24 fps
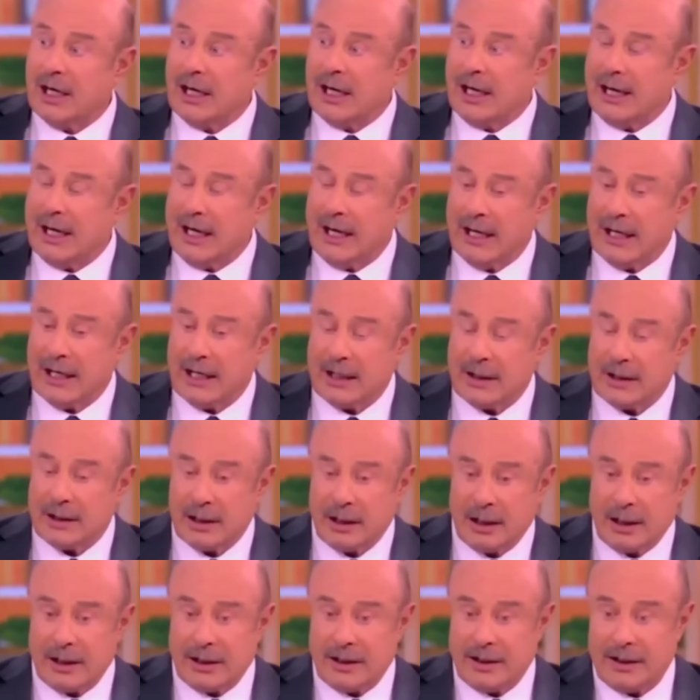And
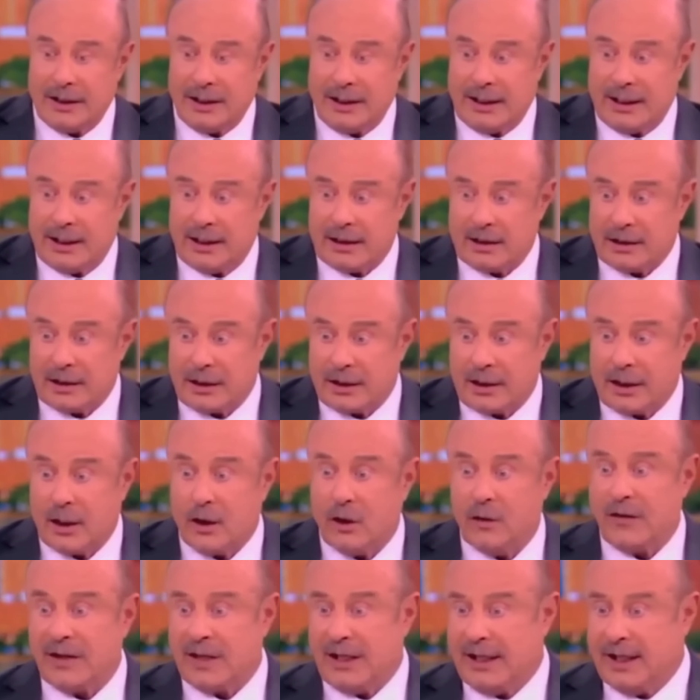then
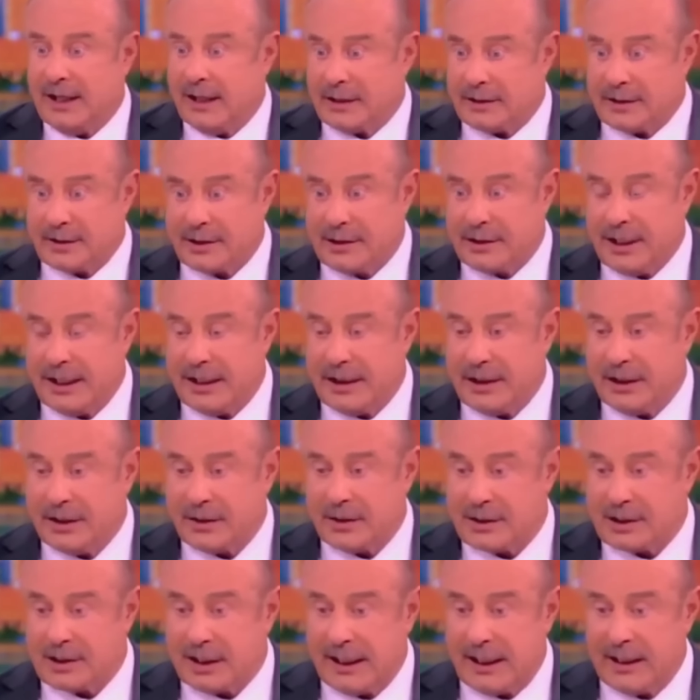COVID hits 10 years
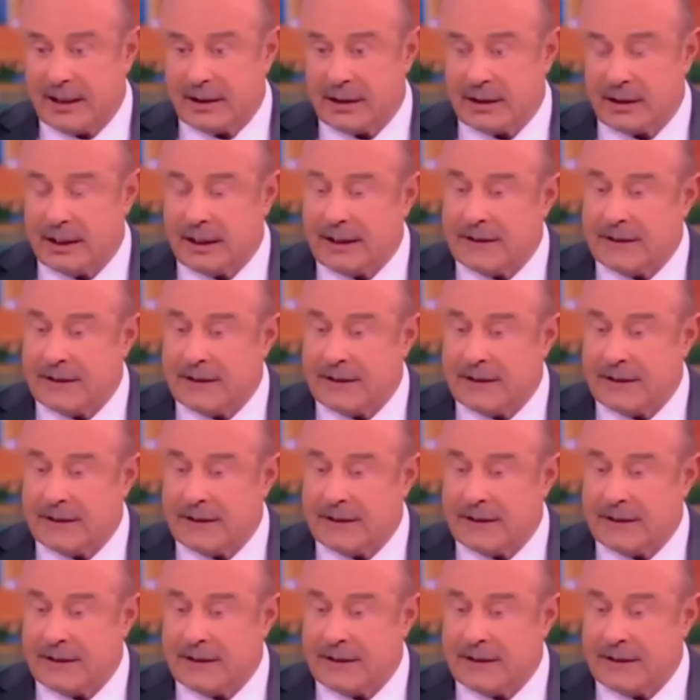later.